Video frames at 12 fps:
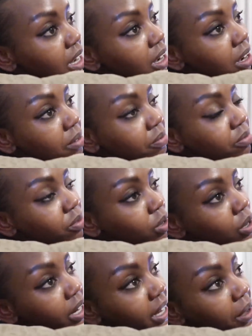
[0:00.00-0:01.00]
um,
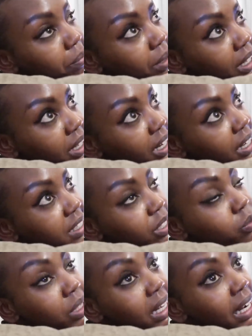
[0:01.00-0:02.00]
for a campaign that I did
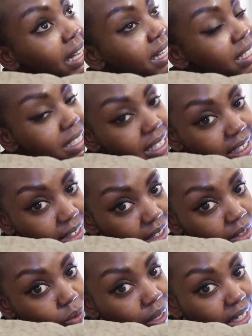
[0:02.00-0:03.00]
with a light and
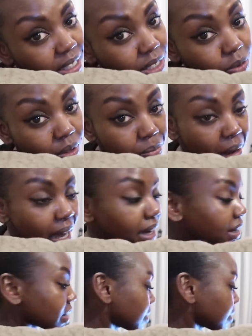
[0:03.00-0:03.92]
another one I did with Mac